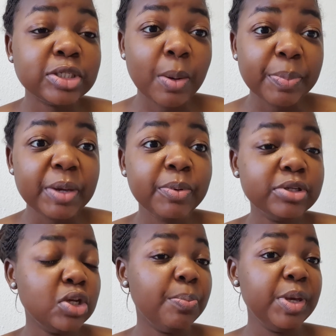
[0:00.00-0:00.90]
some
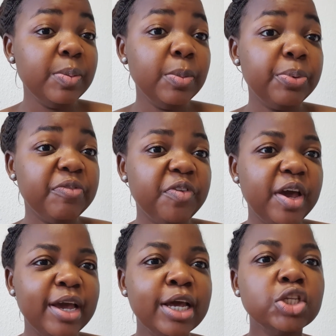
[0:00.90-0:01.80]
people
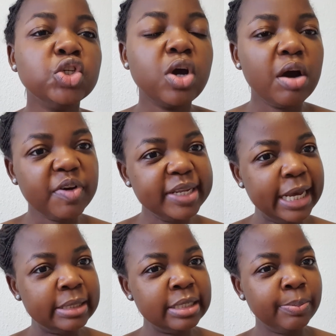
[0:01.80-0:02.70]
prefer to cover
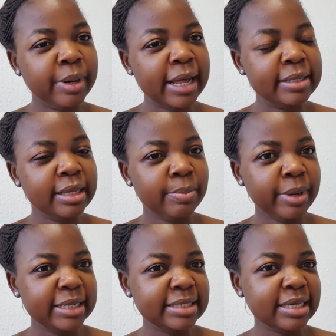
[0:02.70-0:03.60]
their
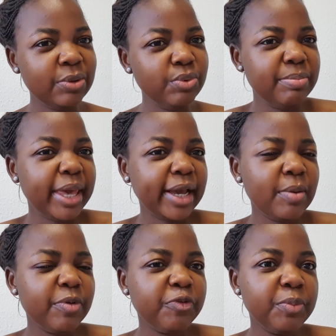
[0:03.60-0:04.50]
bad skin with
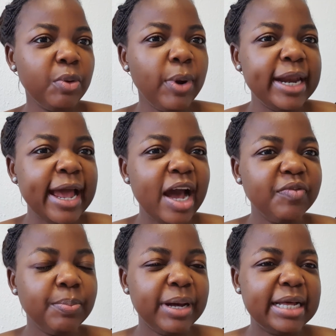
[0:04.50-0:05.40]
makeup. But for me, when I have
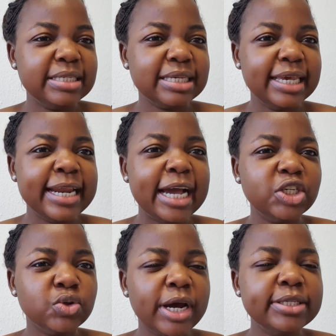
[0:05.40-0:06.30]
a bad skin, I
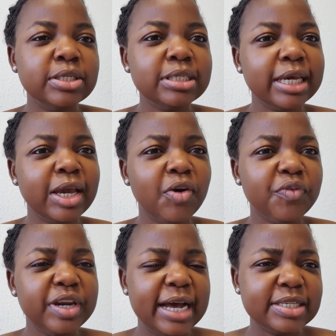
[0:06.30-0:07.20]
try to take care
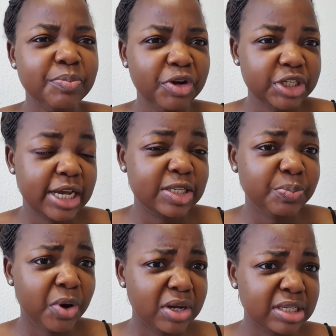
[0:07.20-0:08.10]
of it as much as
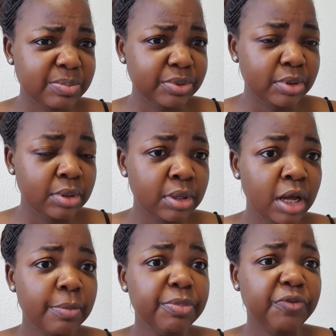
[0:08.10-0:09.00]
possible
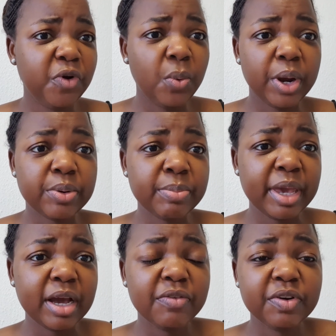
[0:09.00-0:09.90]
before wearing
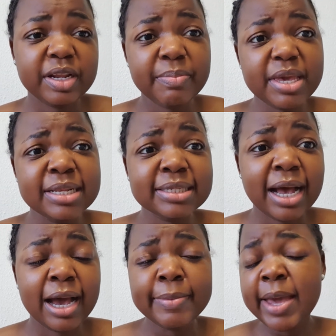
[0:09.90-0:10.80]
makeup. For the
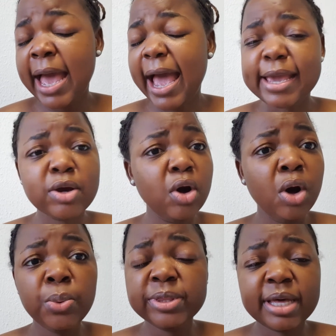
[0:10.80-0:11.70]
meantime, I
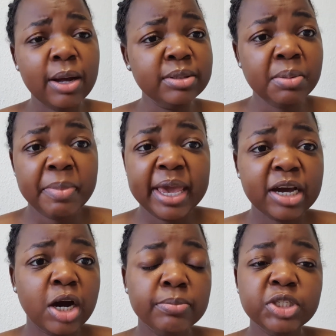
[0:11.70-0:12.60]
go without the
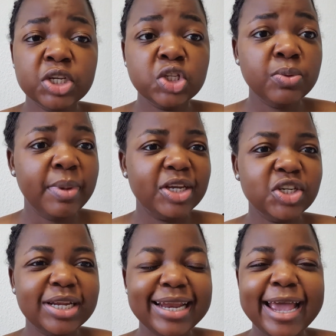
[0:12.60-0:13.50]
makeup just to make
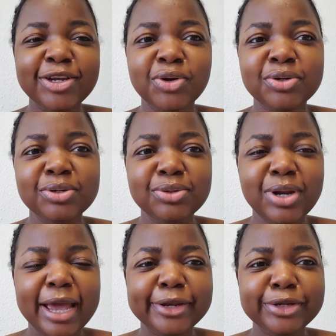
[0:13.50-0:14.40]
sure that I
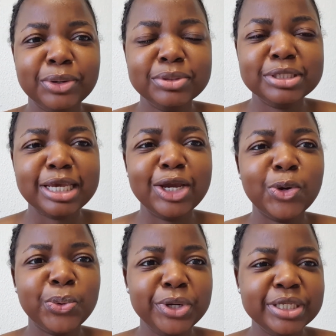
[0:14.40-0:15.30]
don't
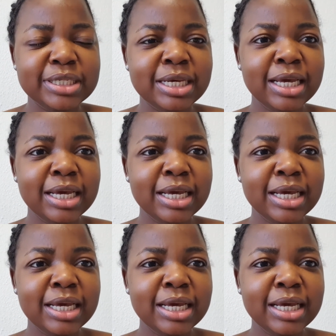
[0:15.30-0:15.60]
increase